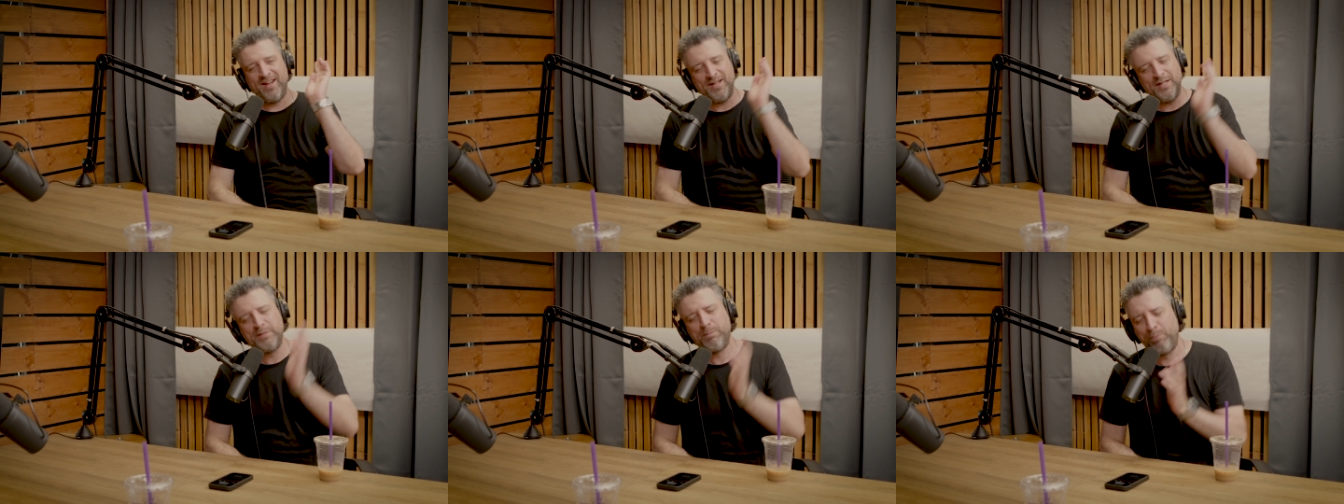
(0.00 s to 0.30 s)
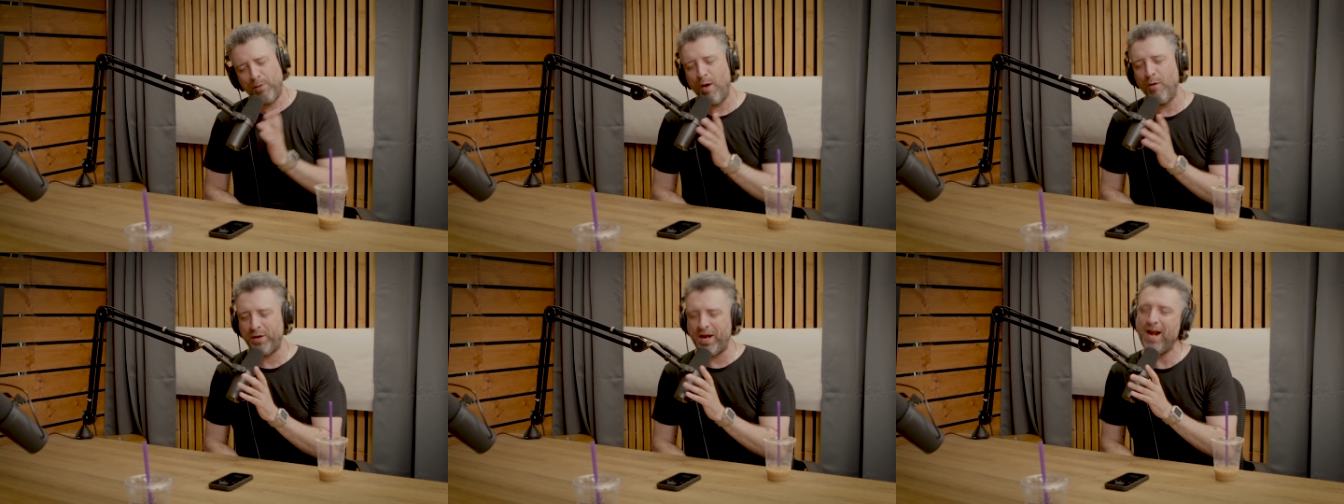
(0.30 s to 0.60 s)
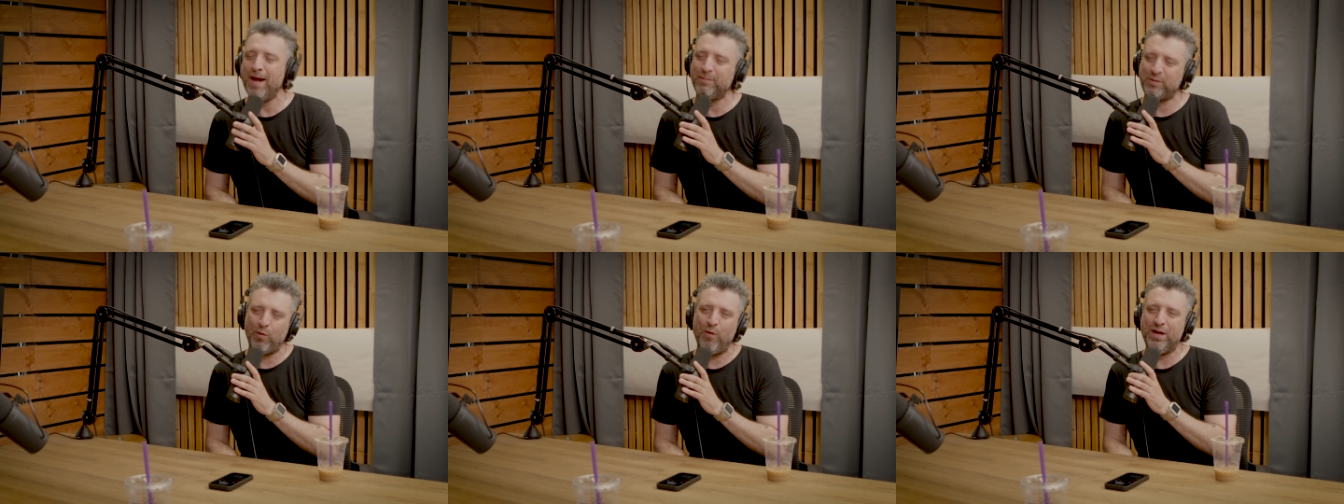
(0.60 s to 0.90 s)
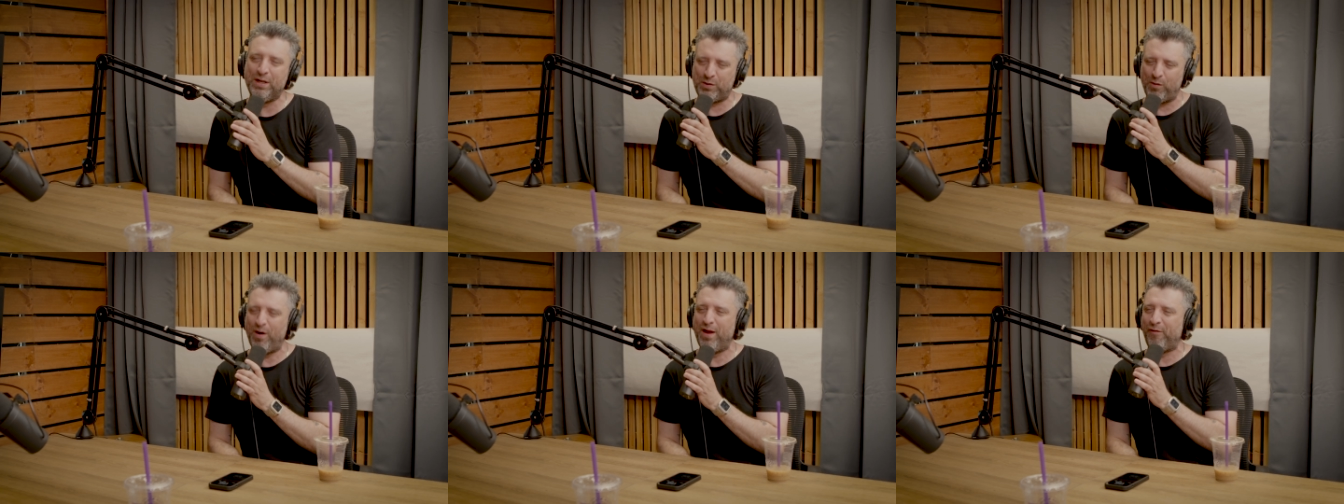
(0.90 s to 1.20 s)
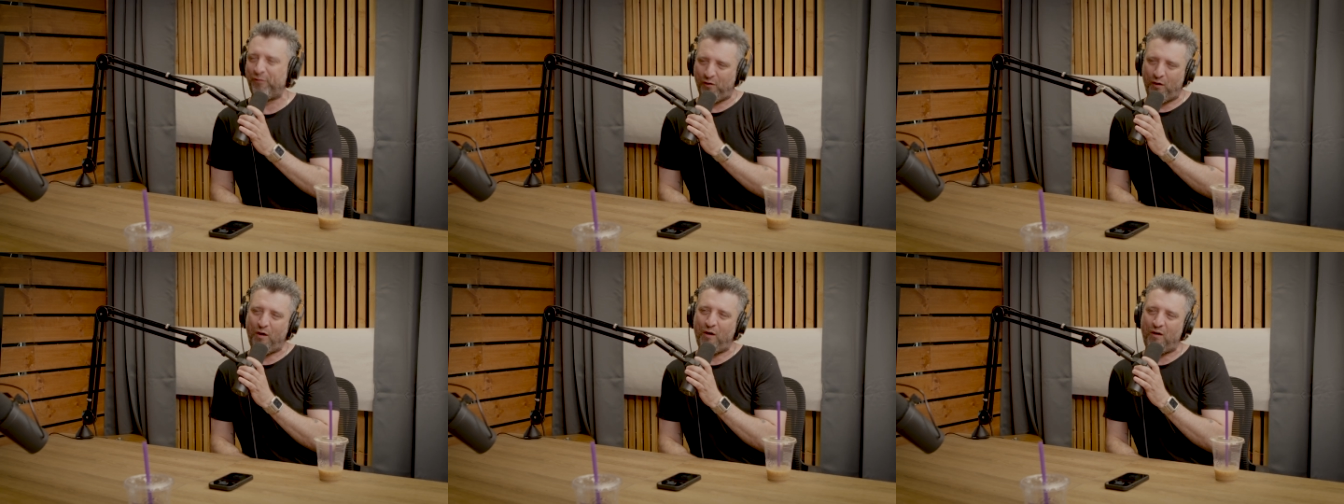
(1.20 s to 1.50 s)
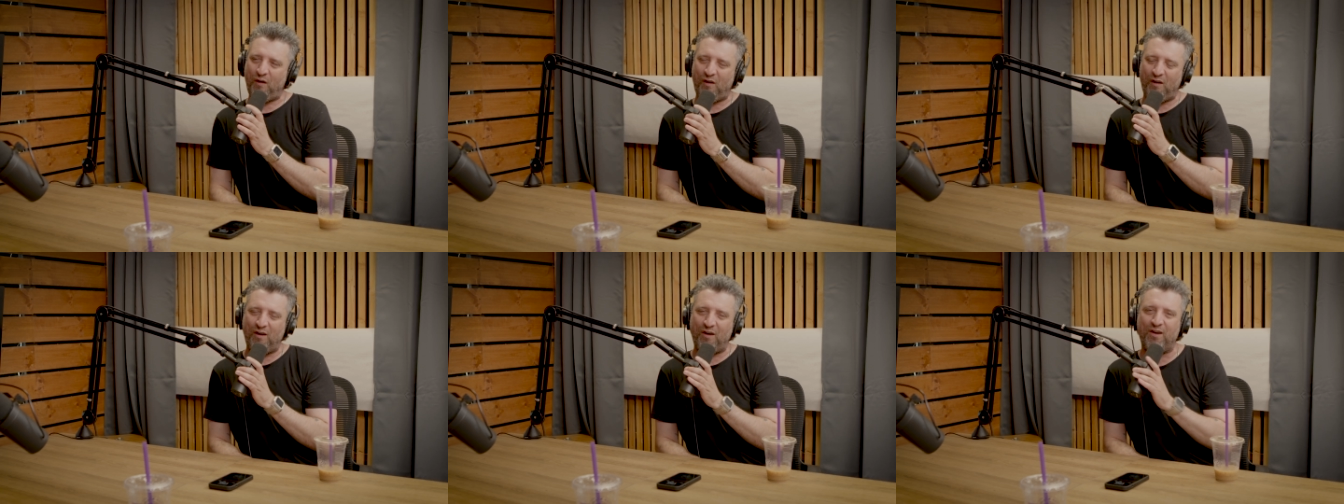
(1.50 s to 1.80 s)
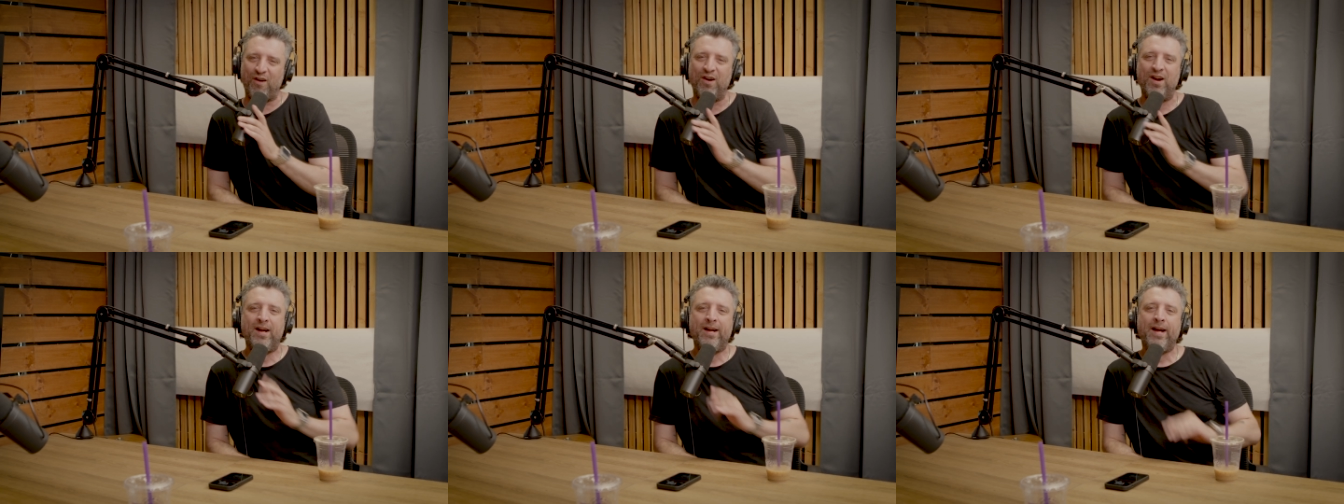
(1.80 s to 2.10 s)
it's BroCam
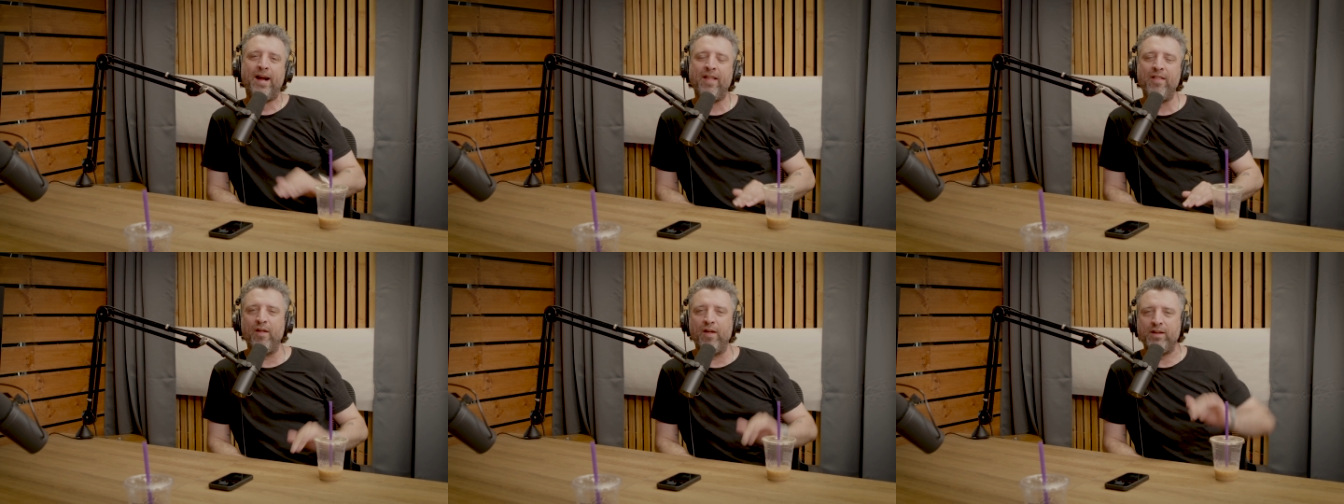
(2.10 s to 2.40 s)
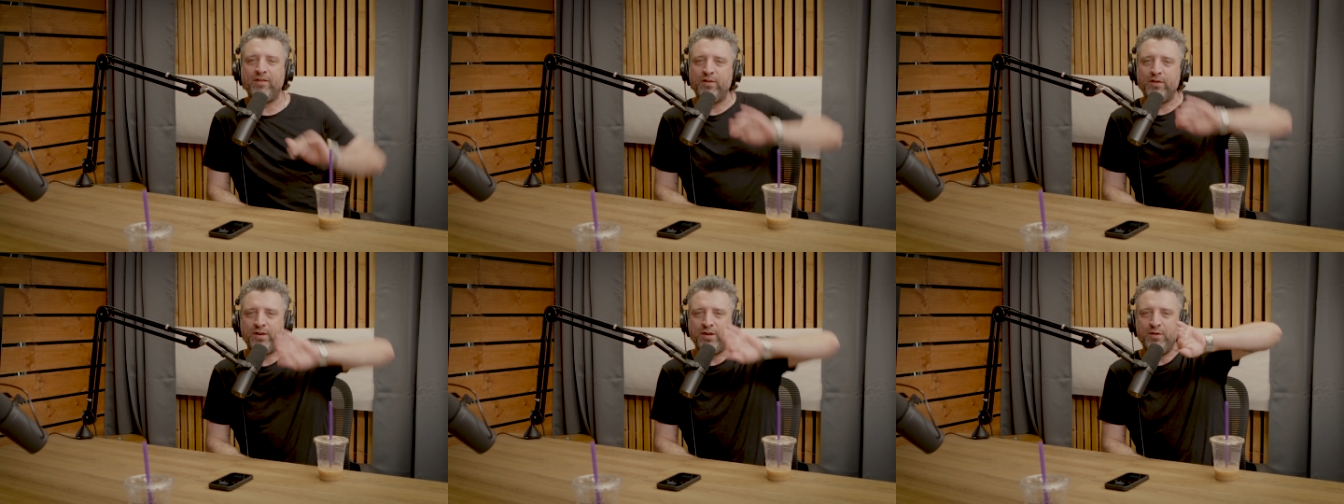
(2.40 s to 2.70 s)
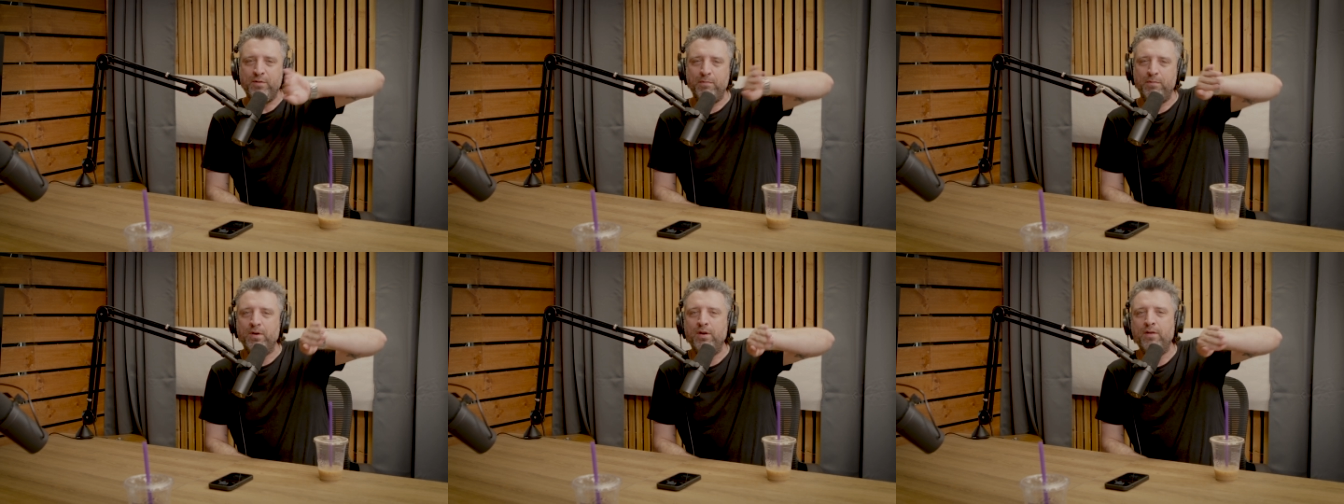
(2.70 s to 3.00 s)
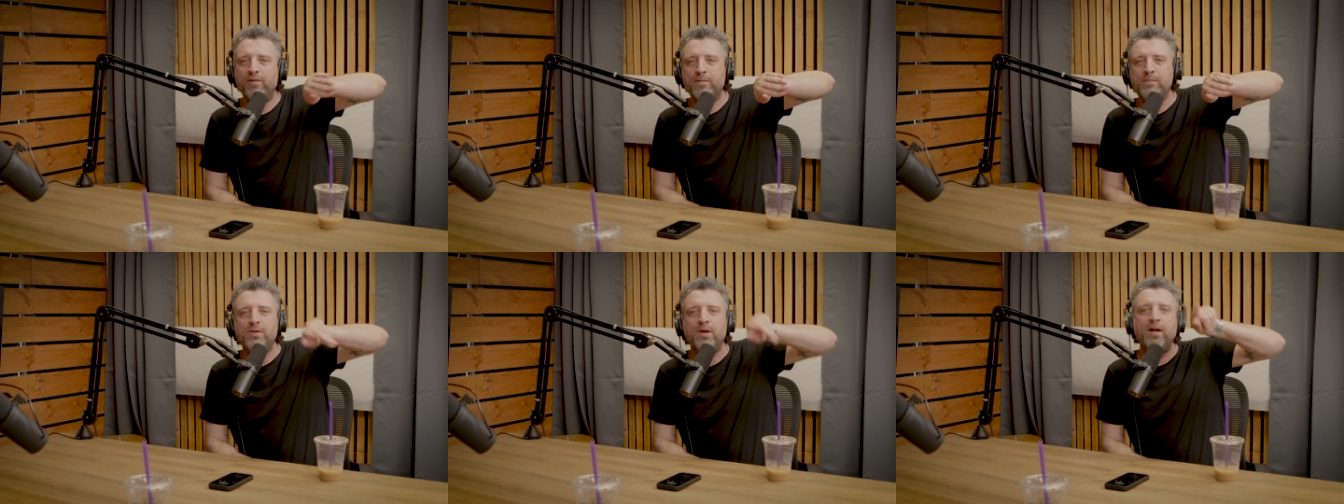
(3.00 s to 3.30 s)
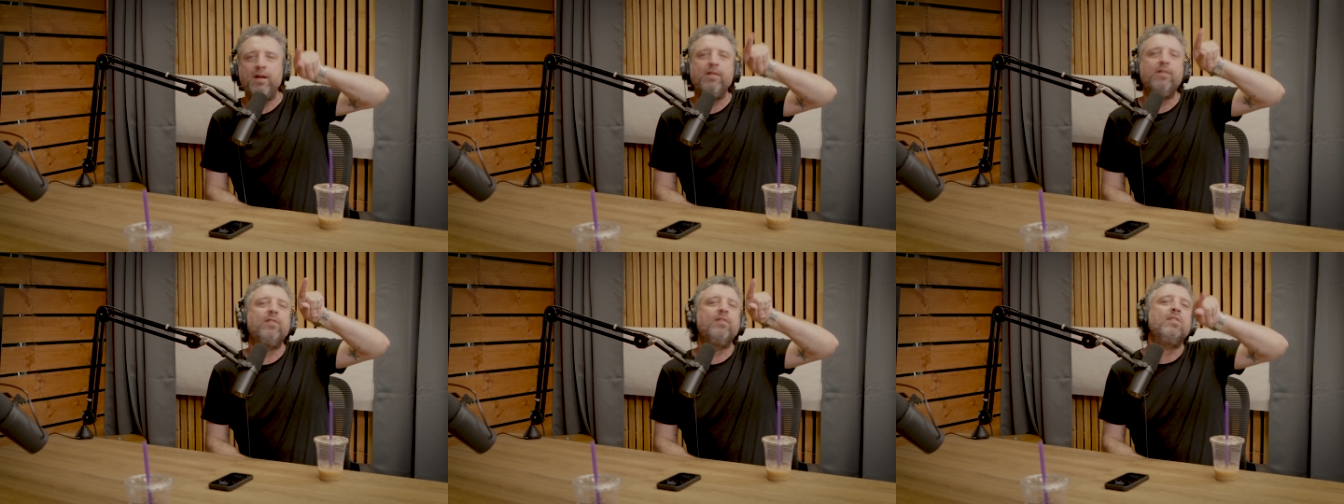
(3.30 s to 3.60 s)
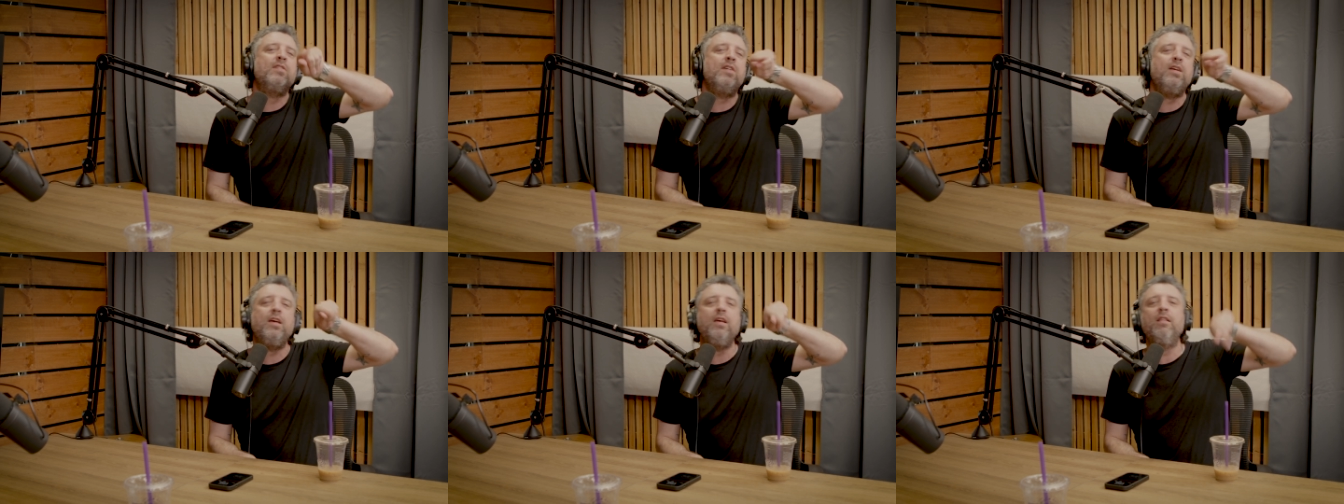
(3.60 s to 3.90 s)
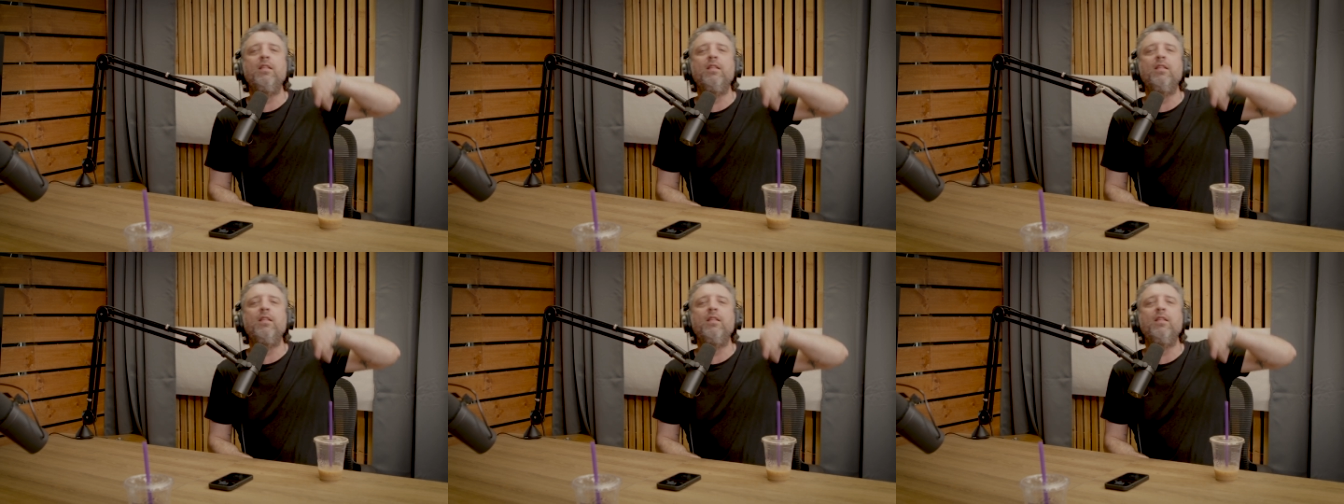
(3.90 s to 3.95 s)
2024. And they're like, dude, can you move? I'm trying to see